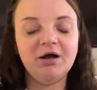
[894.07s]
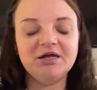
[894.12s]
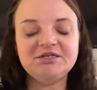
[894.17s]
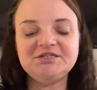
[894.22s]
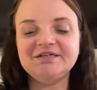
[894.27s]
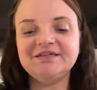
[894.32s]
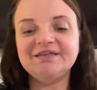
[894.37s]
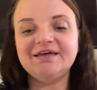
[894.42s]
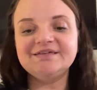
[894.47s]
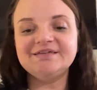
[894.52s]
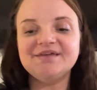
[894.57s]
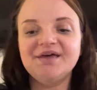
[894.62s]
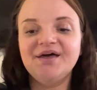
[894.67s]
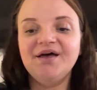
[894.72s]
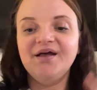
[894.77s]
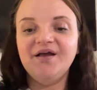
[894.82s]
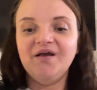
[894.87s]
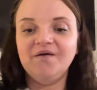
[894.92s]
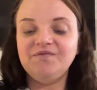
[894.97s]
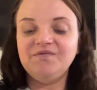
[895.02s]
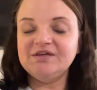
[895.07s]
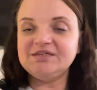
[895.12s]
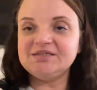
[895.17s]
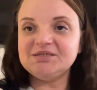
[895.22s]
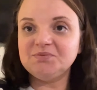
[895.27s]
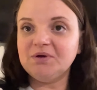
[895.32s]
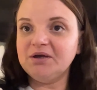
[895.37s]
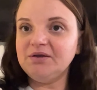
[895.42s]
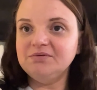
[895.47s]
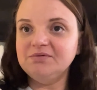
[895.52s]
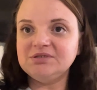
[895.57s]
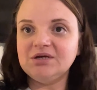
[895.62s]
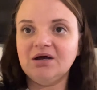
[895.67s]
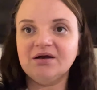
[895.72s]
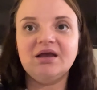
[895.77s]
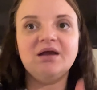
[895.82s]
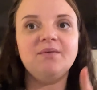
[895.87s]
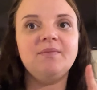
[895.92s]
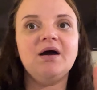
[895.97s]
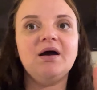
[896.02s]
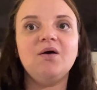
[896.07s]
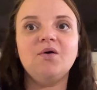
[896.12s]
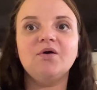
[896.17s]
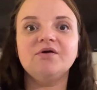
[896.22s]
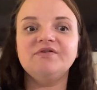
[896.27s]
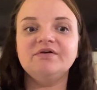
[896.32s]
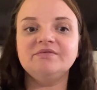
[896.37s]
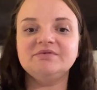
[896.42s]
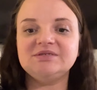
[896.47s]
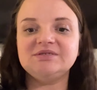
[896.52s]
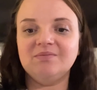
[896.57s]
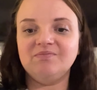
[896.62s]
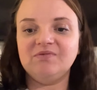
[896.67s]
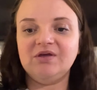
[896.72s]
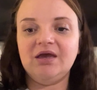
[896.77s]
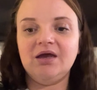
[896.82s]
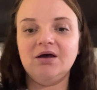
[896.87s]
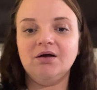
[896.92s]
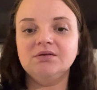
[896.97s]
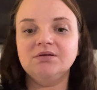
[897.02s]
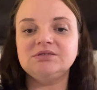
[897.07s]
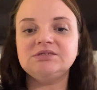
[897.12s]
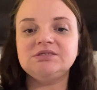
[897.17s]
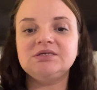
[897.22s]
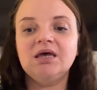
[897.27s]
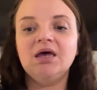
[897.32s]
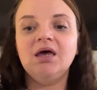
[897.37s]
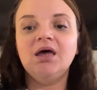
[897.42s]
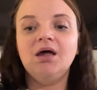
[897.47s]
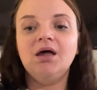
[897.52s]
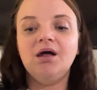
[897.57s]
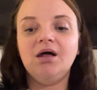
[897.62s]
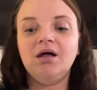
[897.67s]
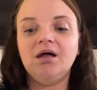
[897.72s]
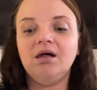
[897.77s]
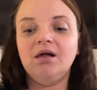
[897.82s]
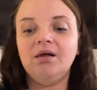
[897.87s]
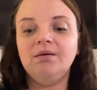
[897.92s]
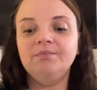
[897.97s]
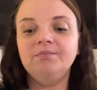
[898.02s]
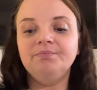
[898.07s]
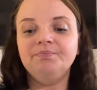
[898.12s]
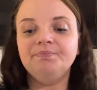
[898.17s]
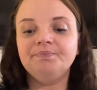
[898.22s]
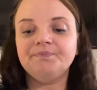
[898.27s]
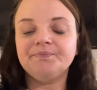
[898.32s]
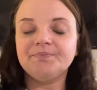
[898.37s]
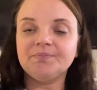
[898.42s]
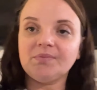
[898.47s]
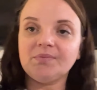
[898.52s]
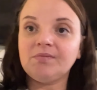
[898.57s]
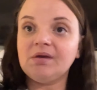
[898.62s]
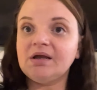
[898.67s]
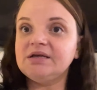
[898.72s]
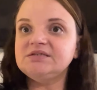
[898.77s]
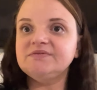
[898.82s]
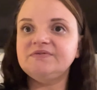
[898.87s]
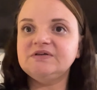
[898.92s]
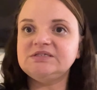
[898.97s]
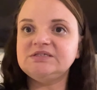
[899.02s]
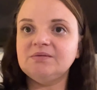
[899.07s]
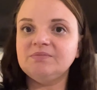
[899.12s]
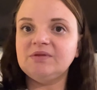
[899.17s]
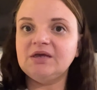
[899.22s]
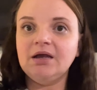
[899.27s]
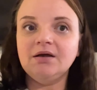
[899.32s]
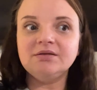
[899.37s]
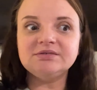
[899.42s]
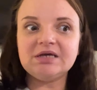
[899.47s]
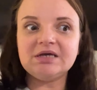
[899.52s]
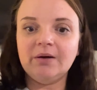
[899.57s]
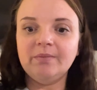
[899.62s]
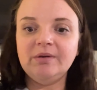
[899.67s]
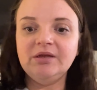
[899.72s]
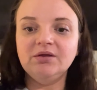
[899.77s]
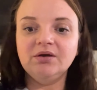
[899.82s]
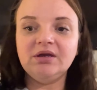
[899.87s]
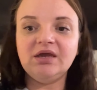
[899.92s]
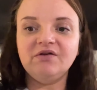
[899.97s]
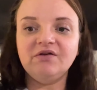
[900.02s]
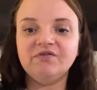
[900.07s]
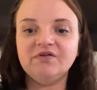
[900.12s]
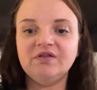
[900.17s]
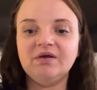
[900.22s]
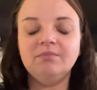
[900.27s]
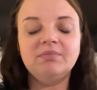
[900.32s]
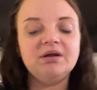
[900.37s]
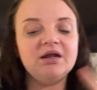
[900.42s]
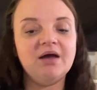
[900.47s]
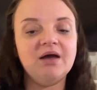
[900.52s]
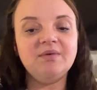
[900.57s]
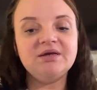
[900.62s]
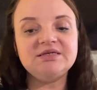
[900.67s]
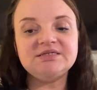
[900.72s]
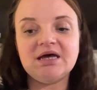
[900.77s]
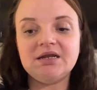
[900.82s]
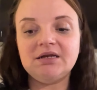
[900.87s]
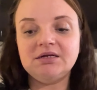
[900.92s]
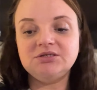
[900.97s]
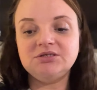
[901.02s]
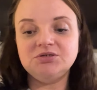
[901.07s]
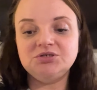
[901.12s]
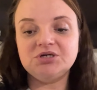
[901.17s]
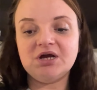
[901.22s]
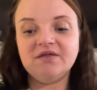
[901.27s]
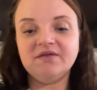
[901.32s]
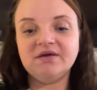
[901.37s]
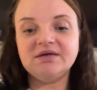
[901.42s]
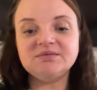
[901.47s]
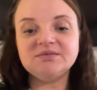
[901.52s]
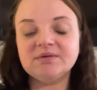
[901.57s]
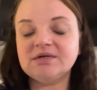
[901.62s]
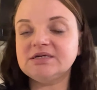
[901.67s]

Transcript: watching this, if this is what you was talking about or if it was something else. Um, because if it's something else, I'll be looking for them. But I'm excited to try these